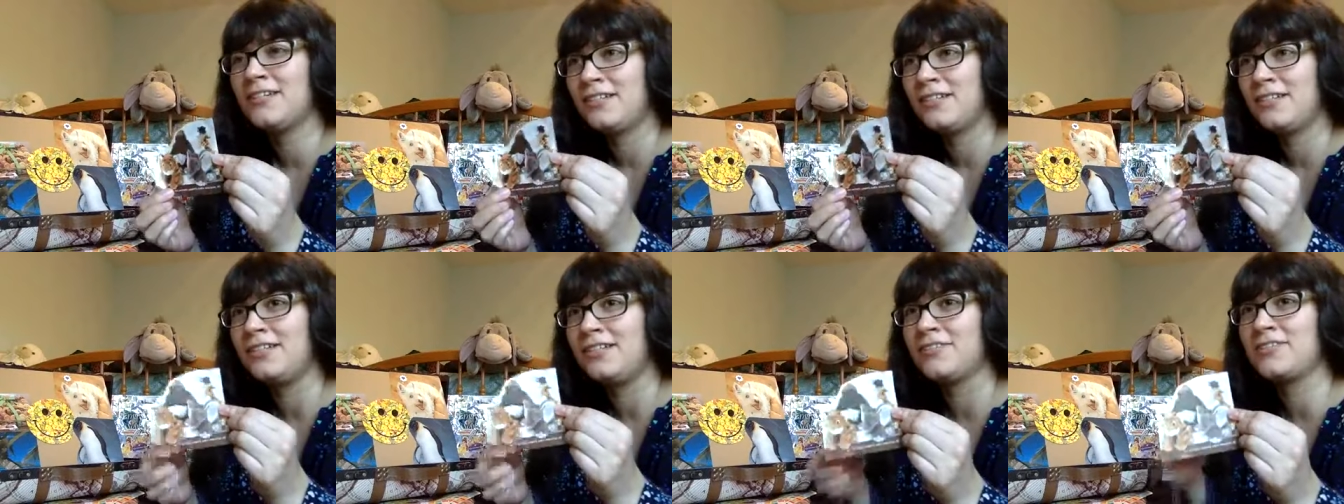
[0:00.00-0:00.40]

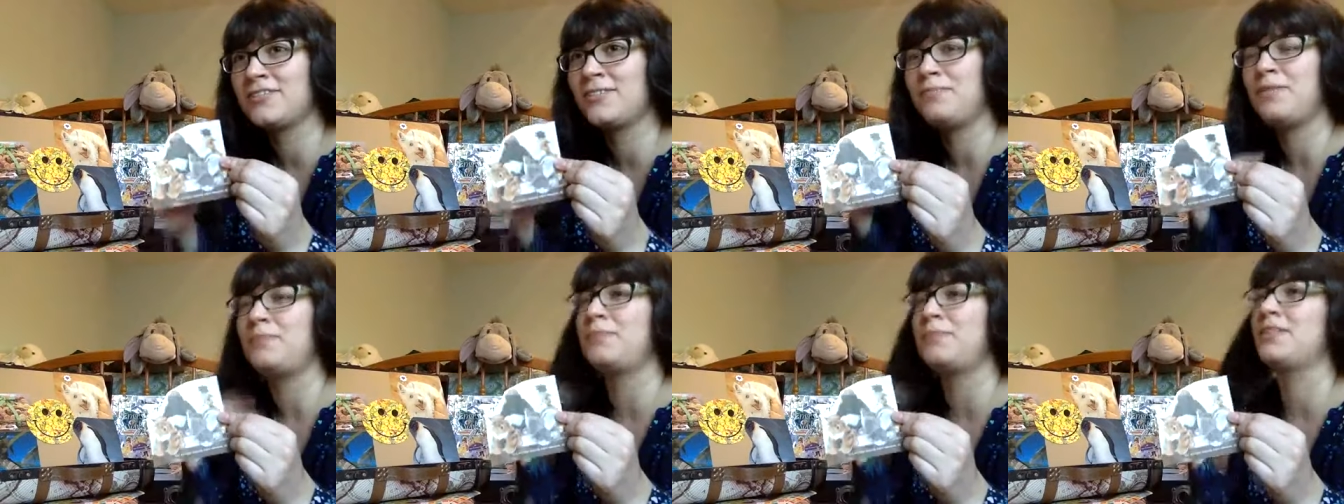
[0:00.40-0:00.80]
You know,
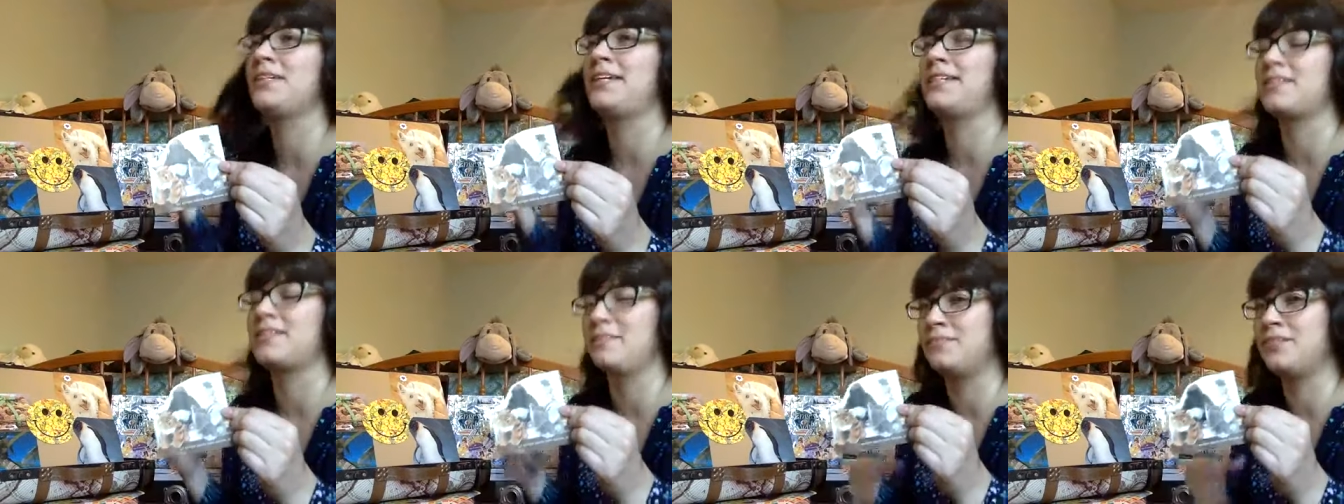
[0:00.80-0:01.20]
some people
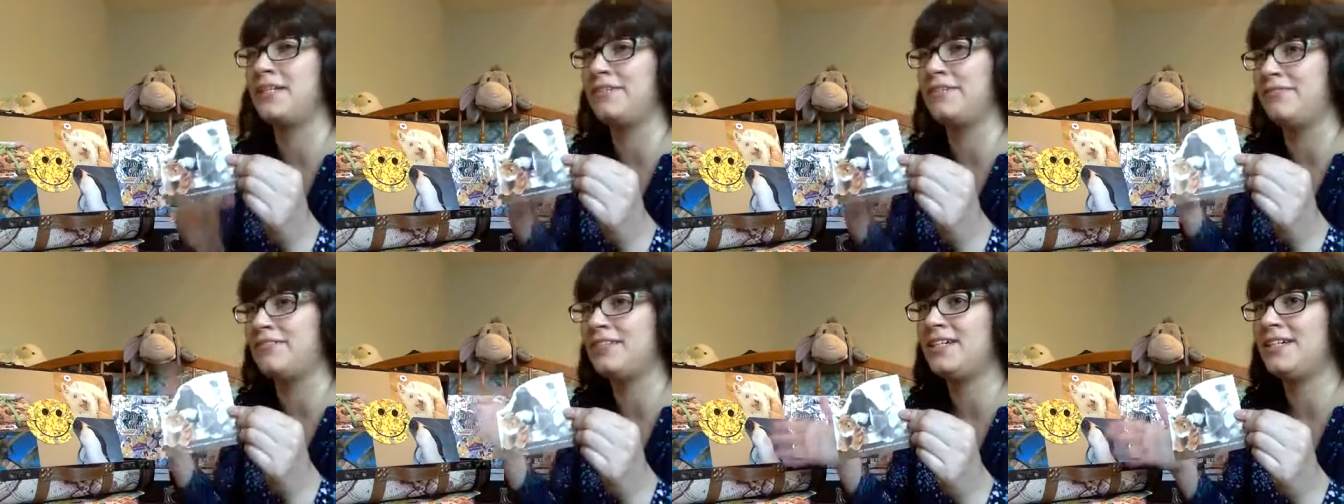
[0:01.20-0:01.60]
like to
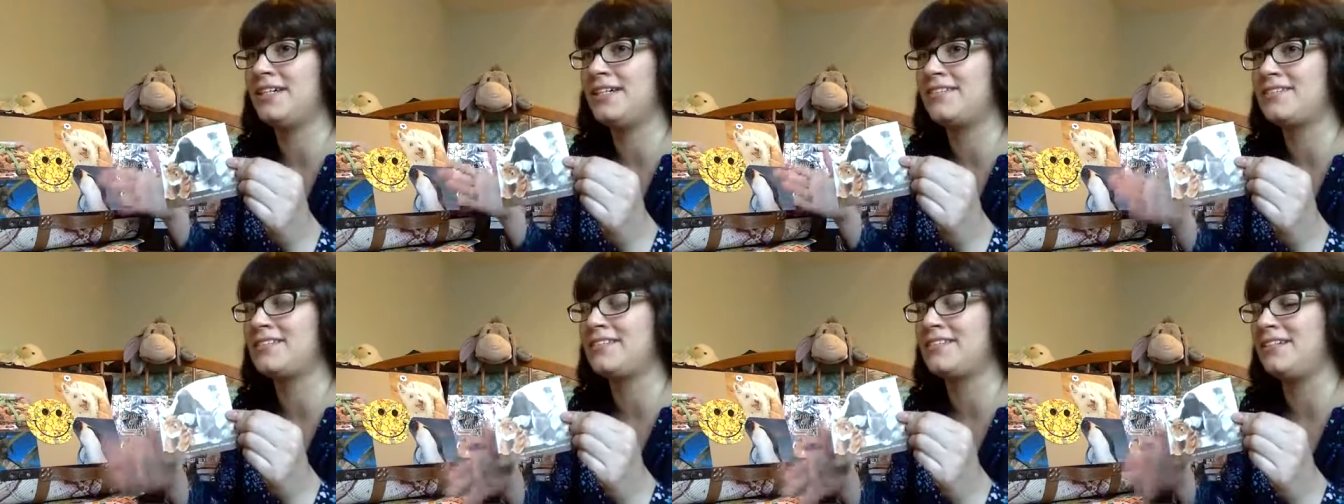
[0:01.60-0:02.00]
play with
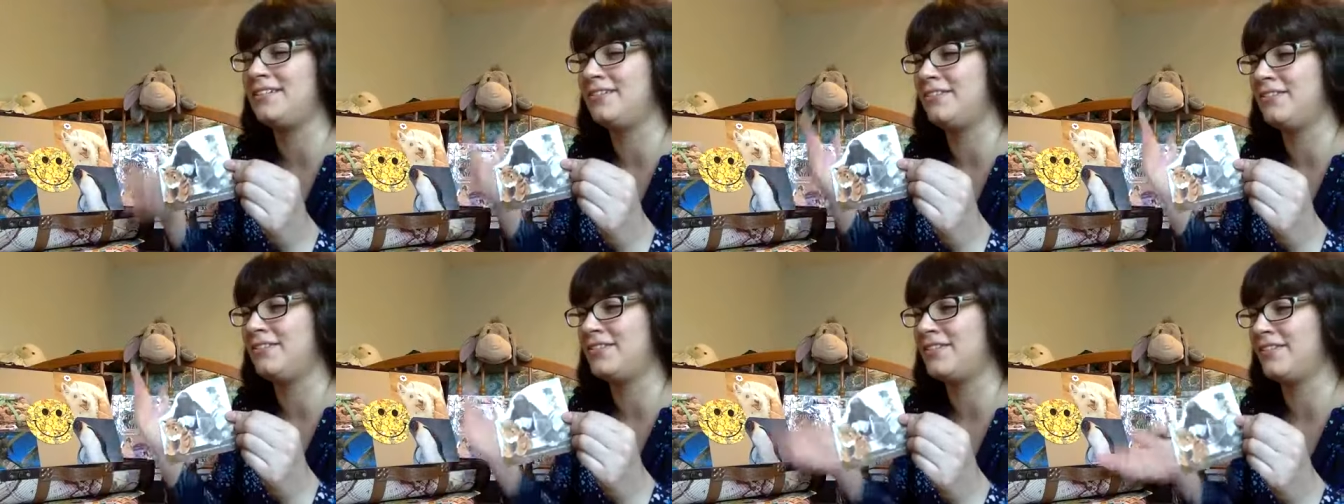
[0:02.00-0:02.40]
dolls, so
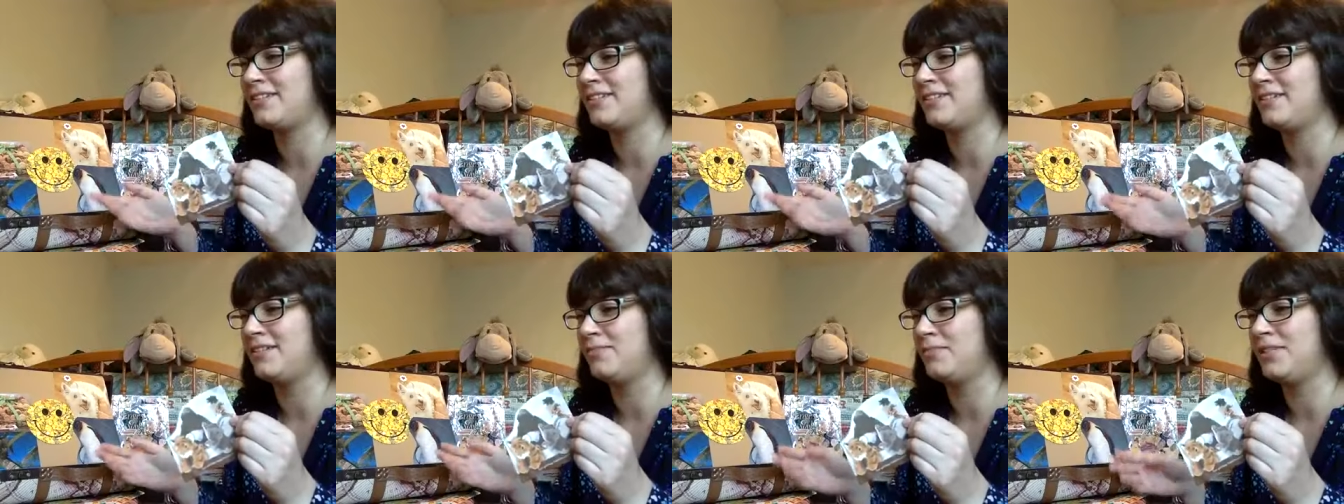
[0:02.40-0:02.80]
others like
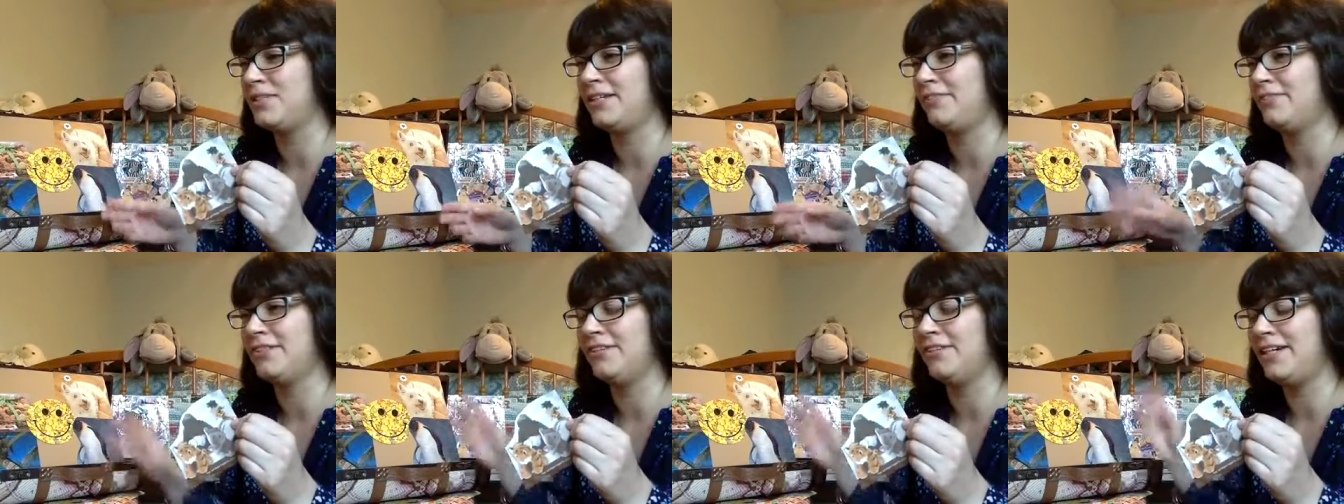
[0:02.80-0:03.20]
to play
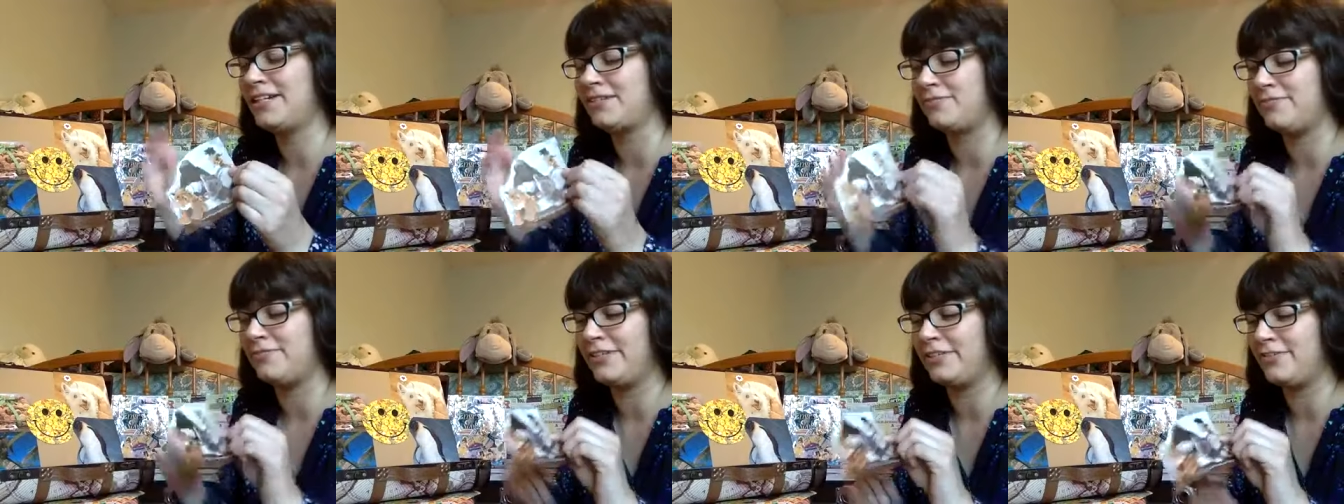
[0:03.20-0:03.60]
with little
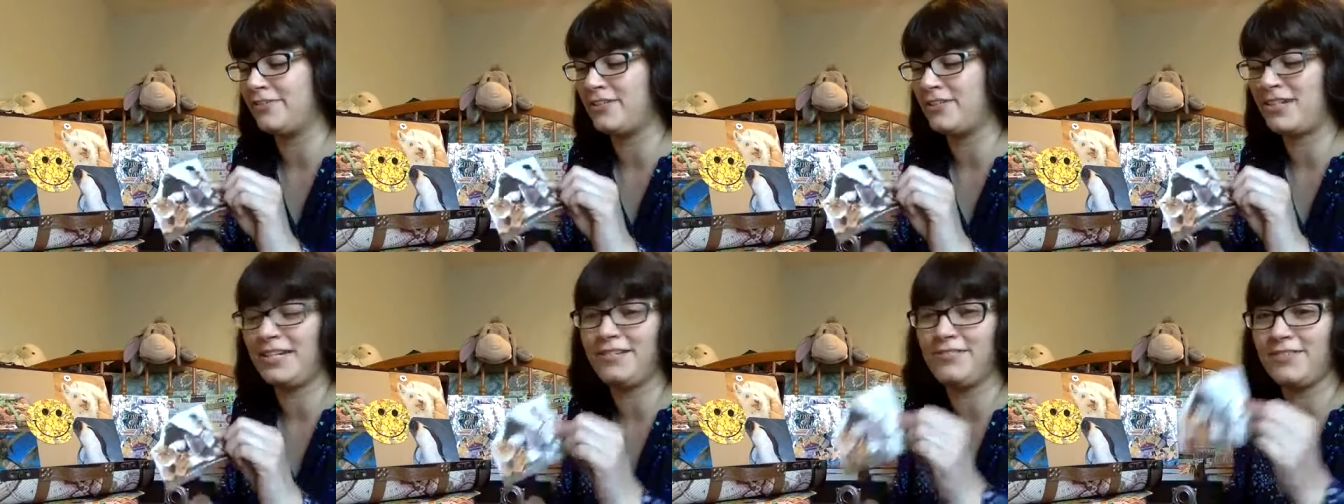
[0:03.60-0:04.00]
action figures.
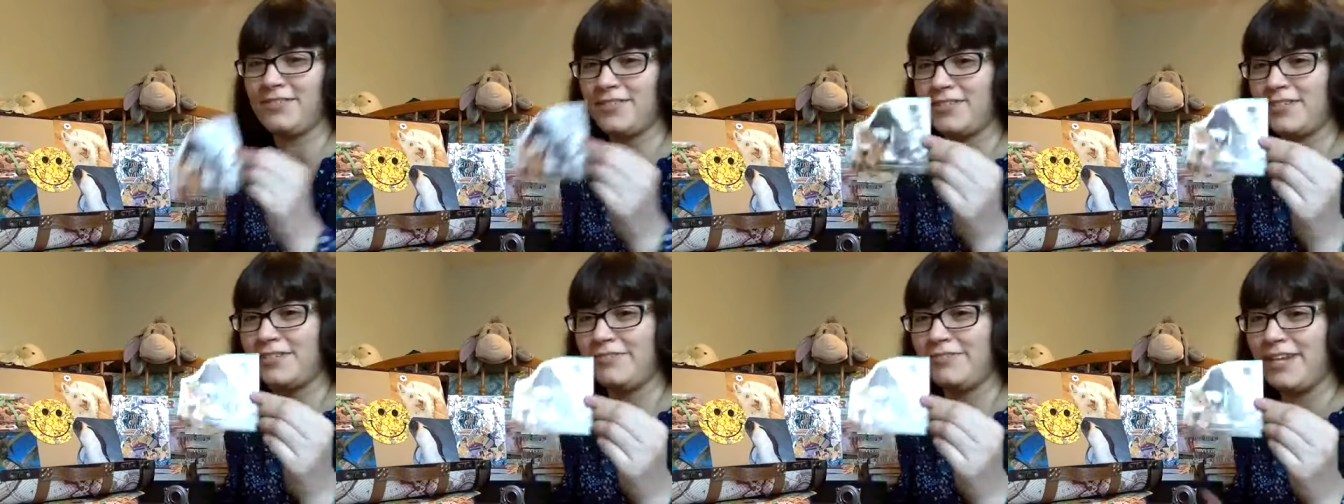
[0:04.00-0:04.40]
I was a
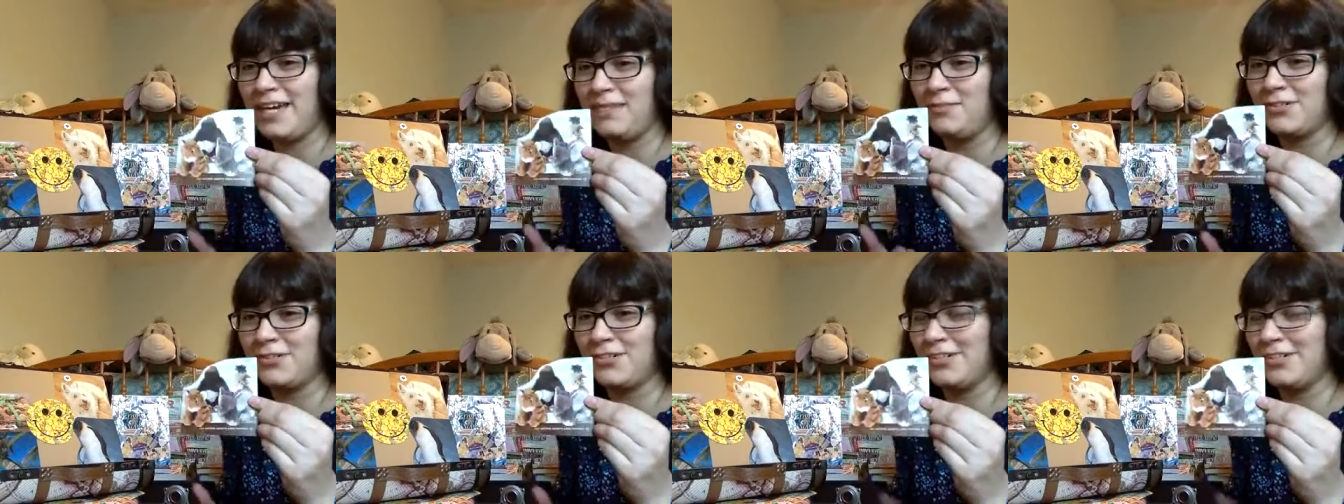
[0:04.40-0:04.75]
stuffed animal